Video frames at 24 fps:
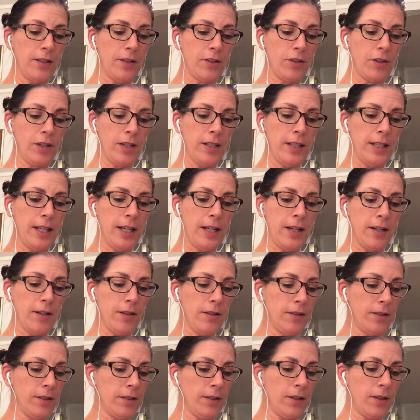straight in the air
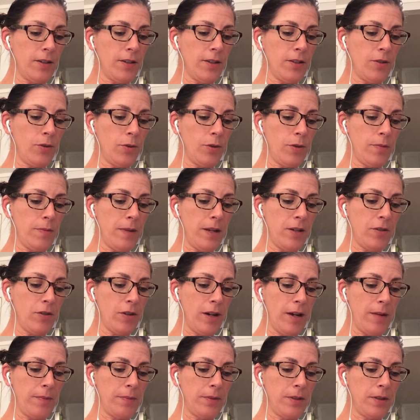and started toward my
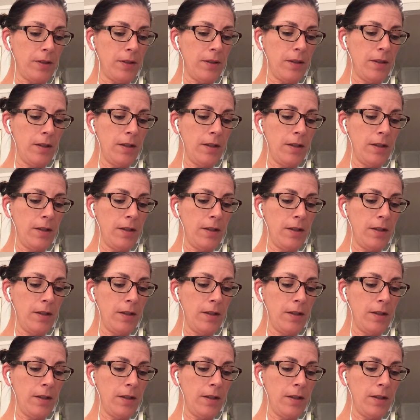traps.